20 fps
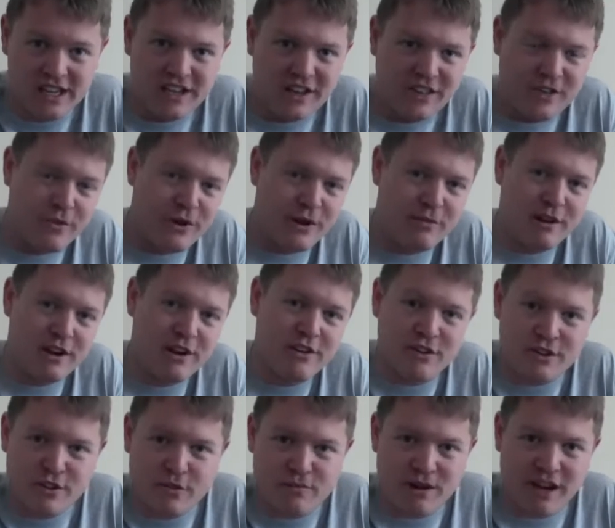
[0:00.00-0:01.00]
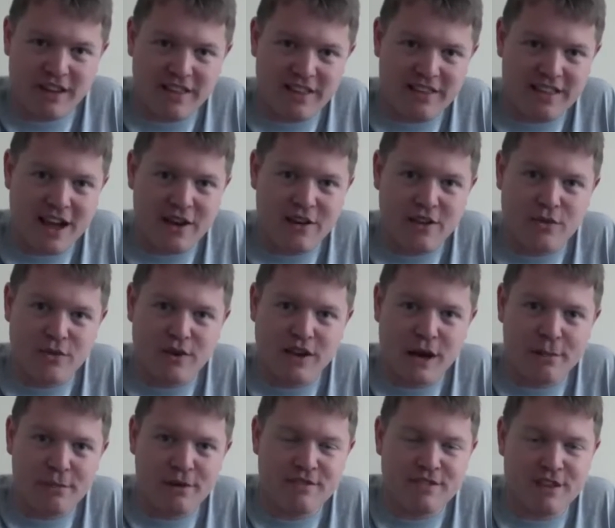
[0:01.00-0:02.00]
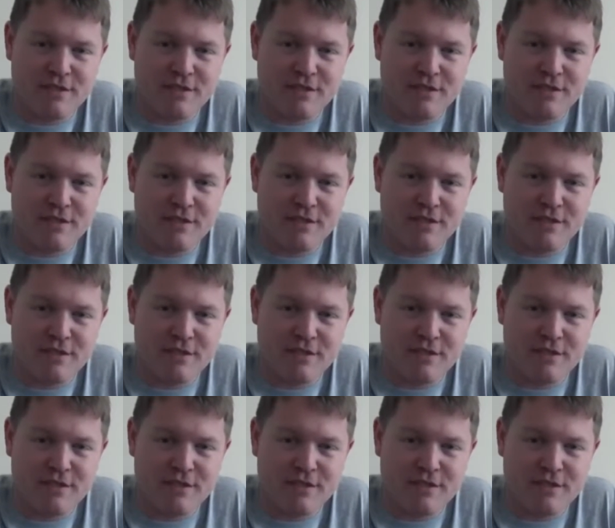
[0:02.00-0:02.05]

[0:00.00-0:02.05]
So what I'm going to do is break this down into a couple of